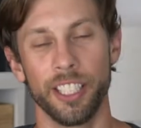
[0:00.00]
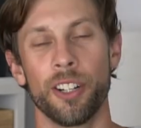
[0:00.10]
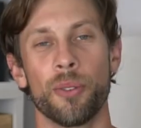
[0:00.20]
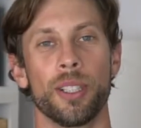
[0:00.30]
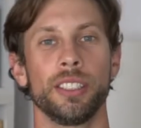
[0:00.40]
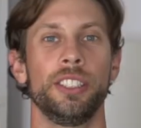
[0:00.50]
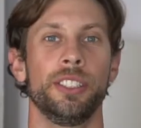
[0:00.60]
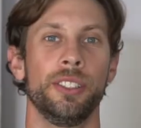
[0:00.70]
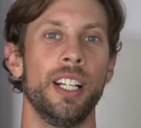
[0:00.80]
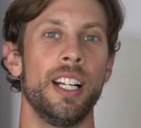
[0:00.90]
You don't want
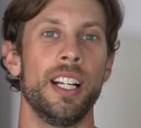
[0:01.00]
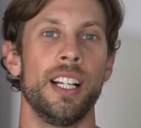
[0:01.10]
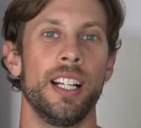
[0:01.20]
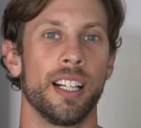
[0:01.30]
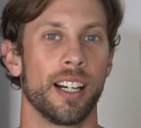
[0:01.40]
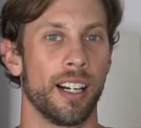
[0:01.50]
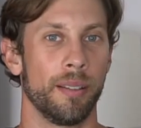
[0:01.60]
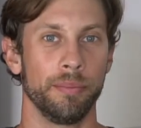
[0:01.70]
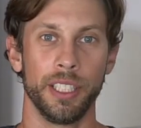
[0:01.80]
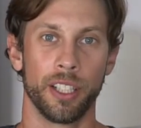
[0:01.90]
to
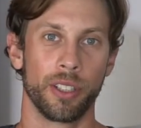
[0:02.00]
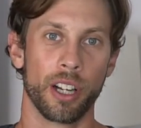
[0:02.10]
you know,